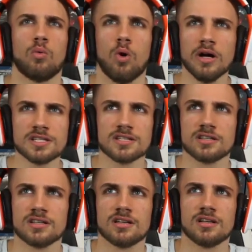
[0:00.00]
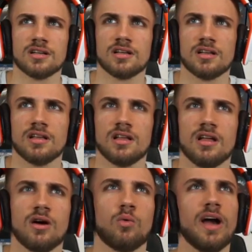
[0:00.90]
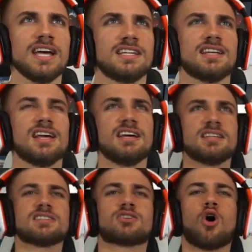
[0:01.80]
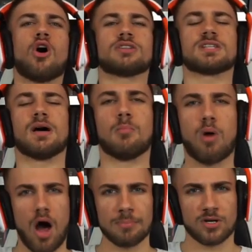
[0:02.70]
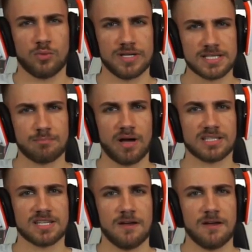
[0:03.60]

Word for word: what? 3, 2. Wait, it is called Pop Quiz, but